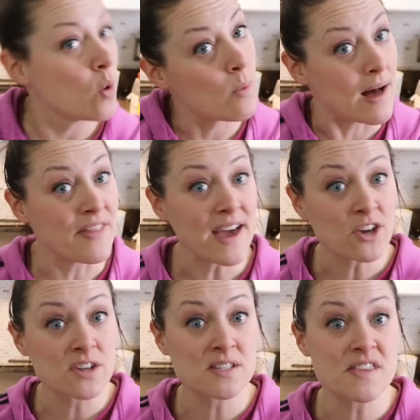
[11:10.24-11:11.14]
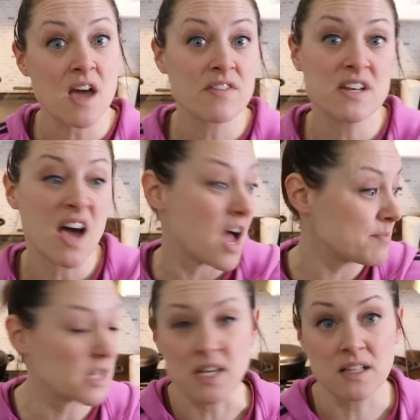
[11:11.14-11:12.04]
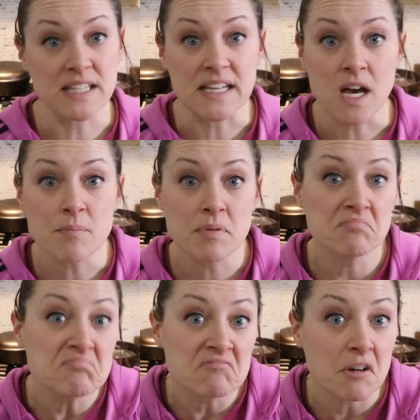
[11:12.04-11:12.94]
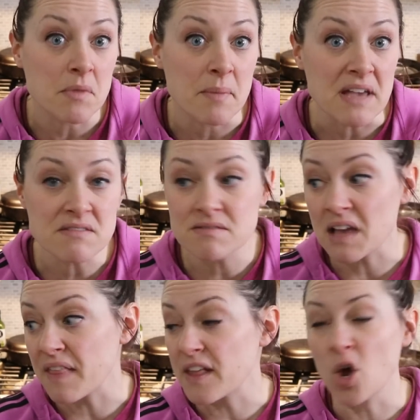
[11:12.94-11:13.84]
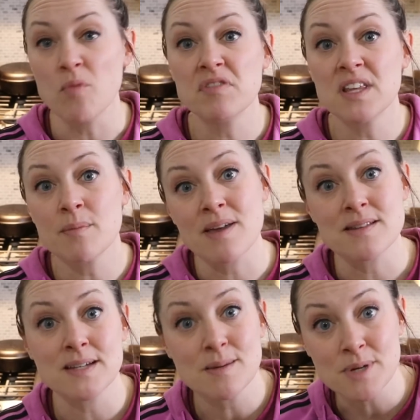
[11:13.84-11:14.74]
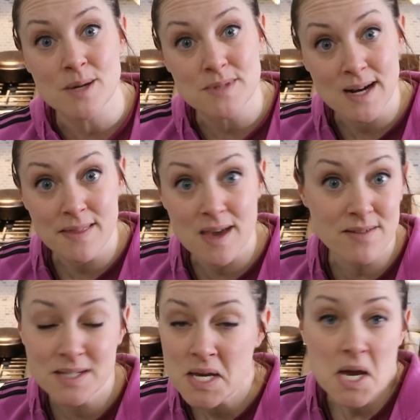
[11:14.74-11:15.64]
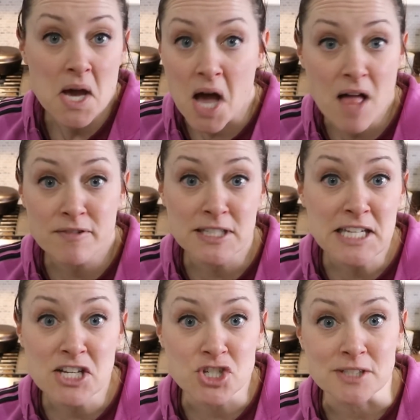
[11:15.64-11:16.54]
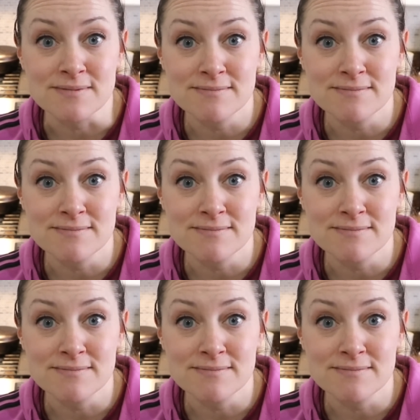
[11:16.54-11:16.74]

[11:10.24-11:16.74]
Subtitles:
While that cooks in the oven, I'm gonna clean up from the mess, and then hopefully by the time it comes out of the oven, I'll have a clean kitchen.